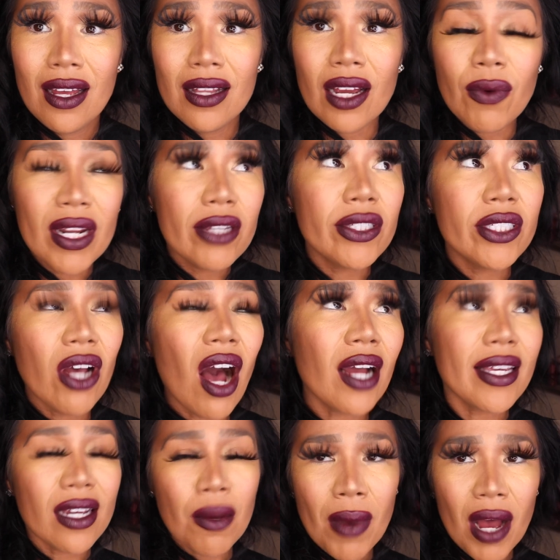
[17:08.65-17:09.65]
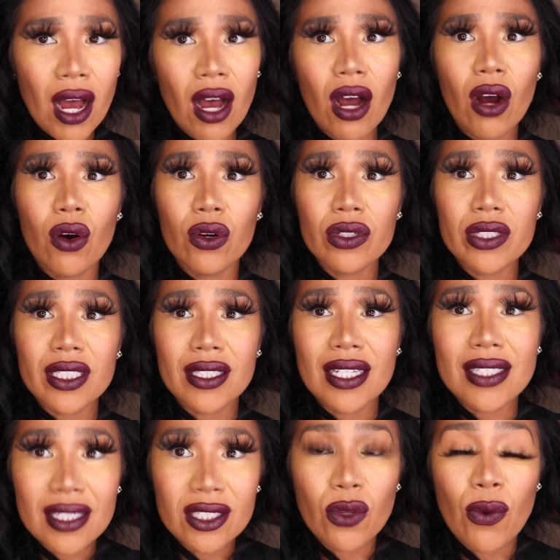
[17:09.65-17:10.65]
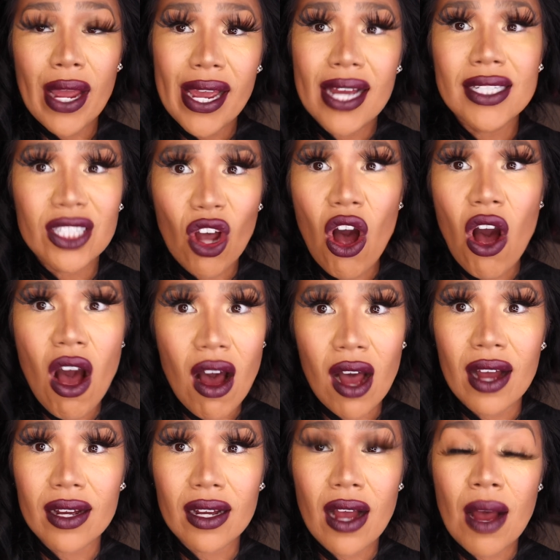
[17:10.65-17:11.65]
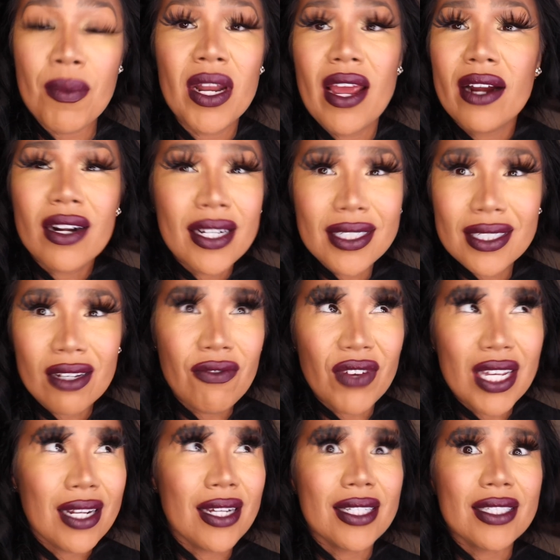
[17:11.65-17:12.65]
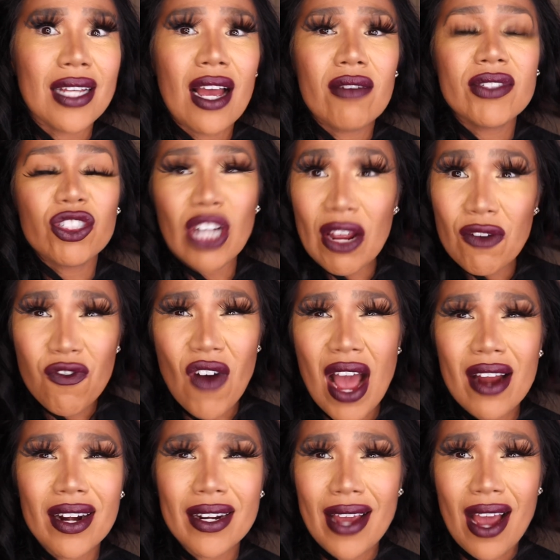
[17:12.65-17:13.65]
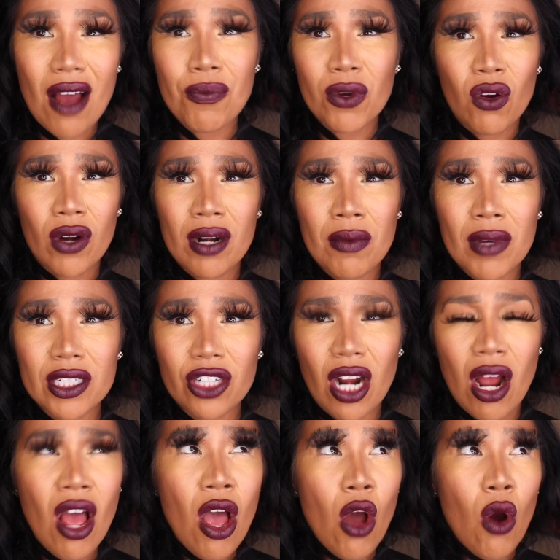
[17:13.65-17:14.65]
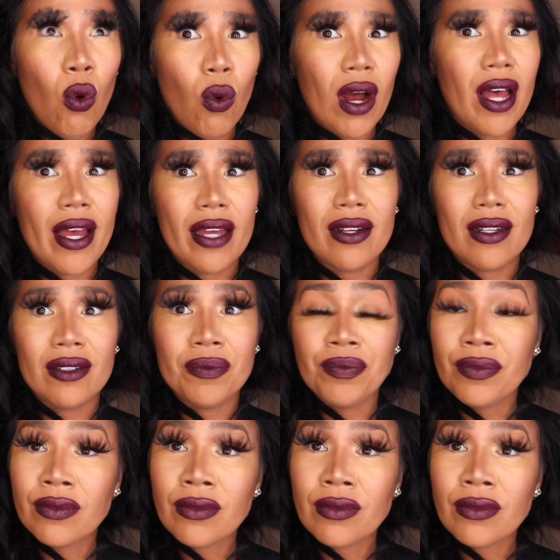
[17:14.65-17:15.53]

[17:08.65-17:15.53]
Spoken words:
Like, what are you talking about? This is the way I talk. I'm an Aries in Venus. I have straight fire and Capricorn on my chart. What?